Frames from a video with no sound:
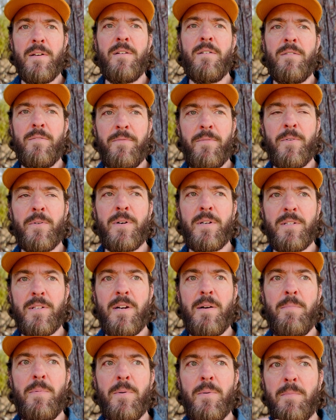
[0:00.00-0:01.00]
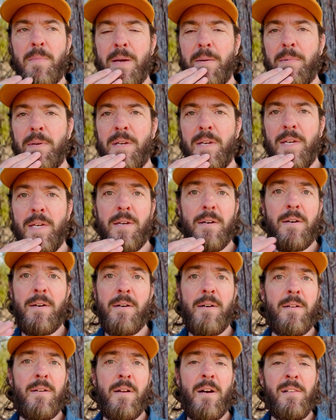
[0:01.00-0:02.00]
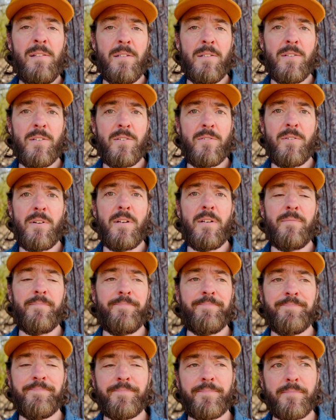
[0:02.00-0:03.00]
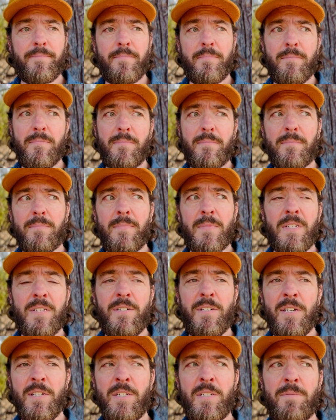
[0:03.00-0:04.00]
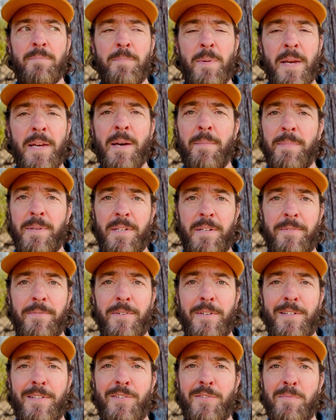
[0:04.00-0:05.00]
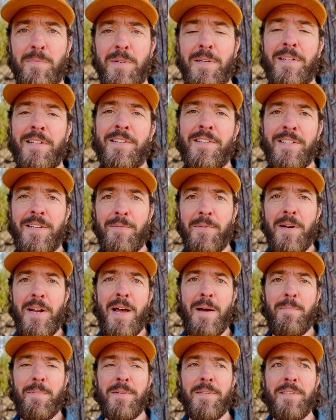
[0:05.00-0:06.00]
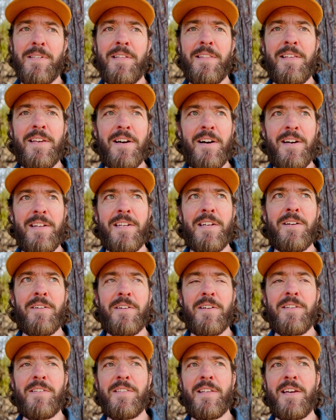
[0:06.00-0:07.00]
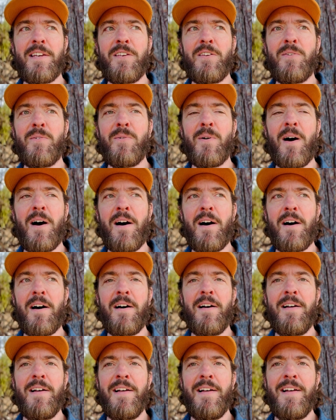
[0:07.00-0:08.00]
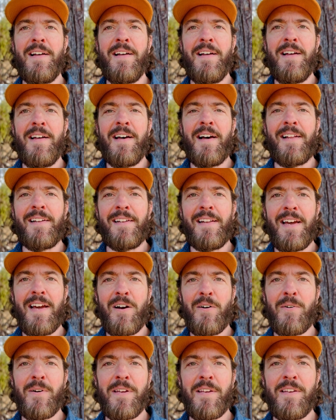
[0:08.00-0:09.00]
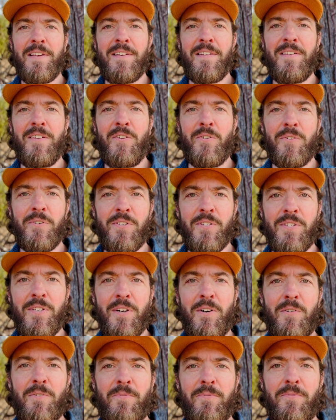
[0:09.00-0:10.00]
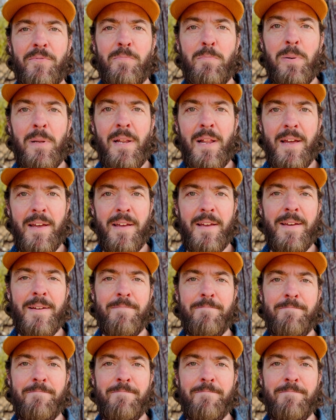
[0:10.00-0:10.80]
For example, maybe a nylon string. Just pick up a different instrument and see what happens. And the idea is that you are allowing yourself play.